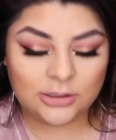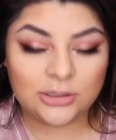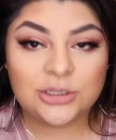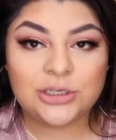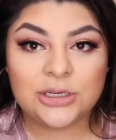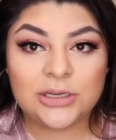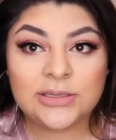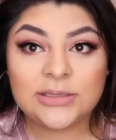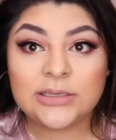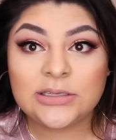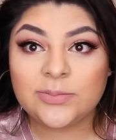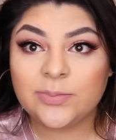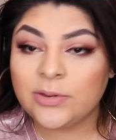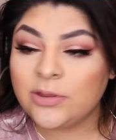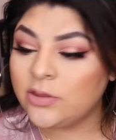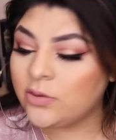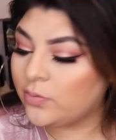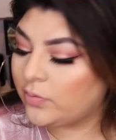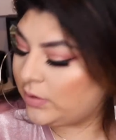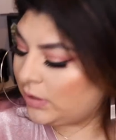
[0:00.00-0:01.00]
geez, it's been
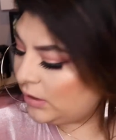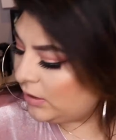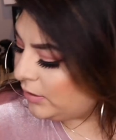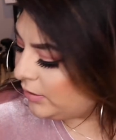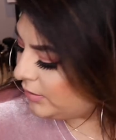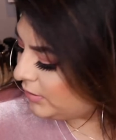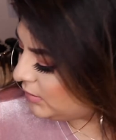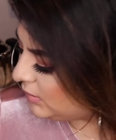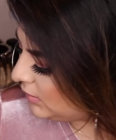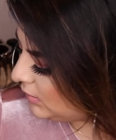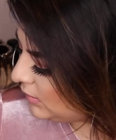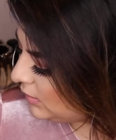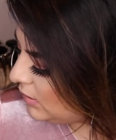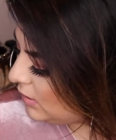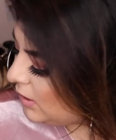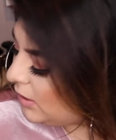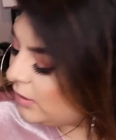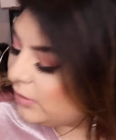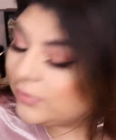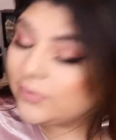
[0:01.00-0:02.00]
3 years.
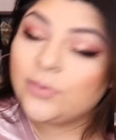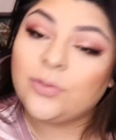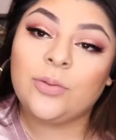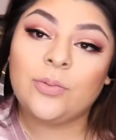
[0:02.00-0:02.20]
So